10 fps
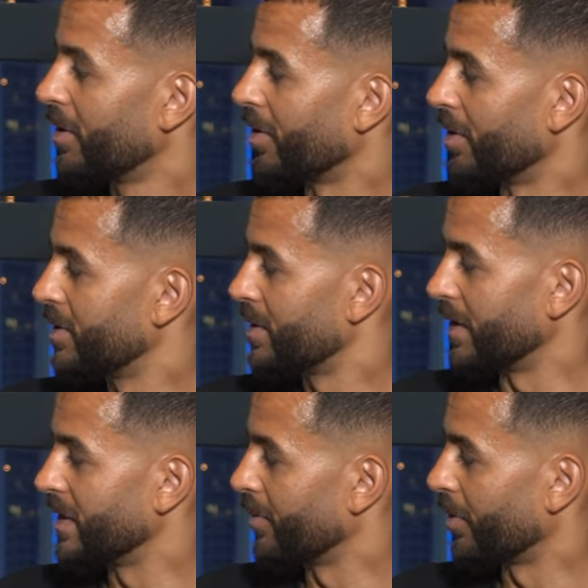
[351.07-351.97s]
Because like
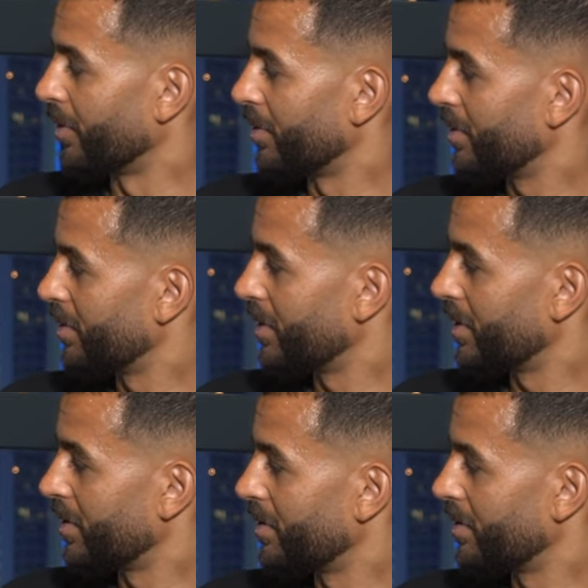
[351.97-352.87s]
you said, bro,
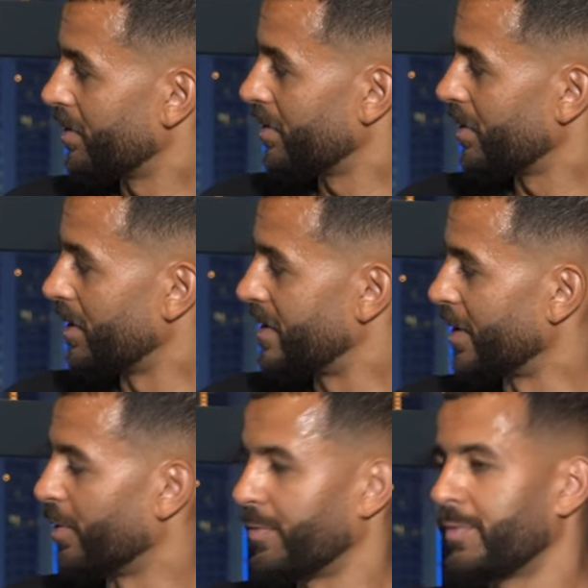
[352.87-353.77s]

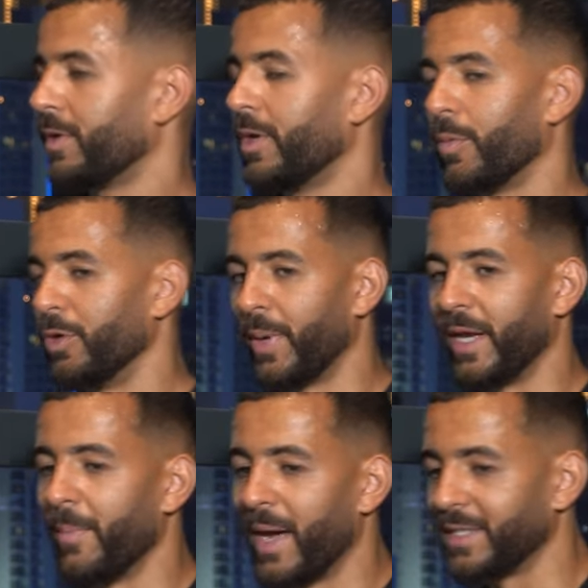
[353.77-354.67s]
instead of when you're
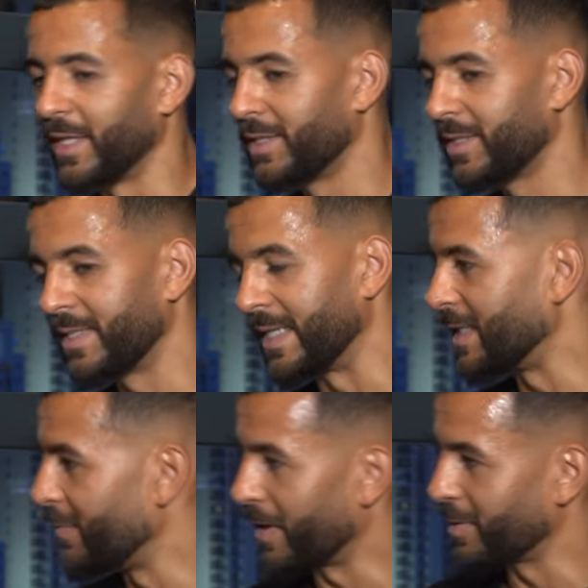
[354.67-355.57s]
playing a match, there's
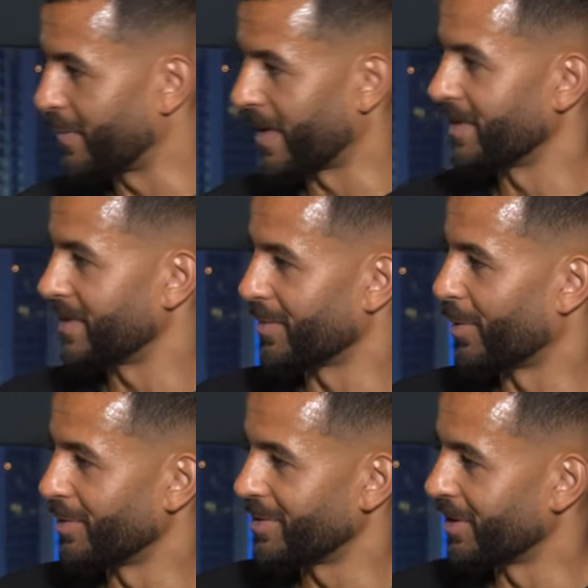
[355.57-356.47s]
60,000 fans as
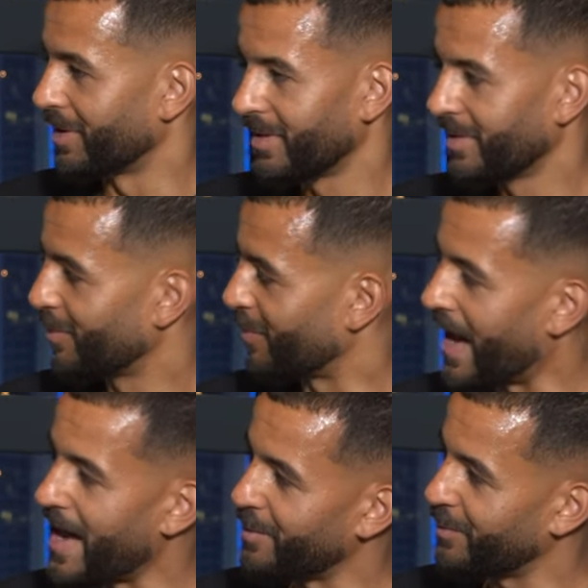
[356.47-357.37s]
opposed to
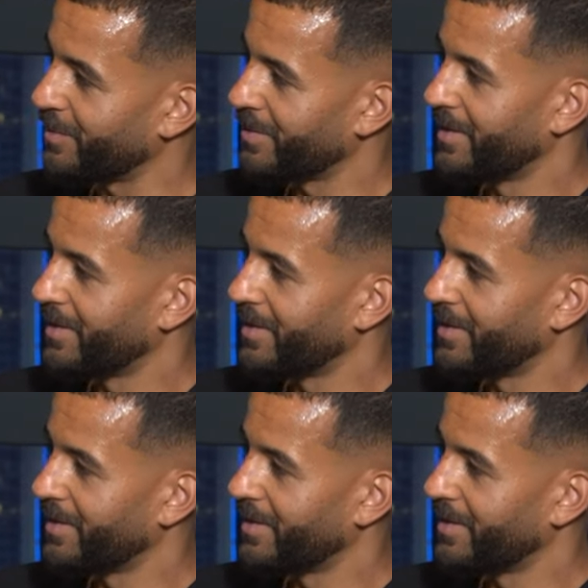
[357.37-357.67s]
five.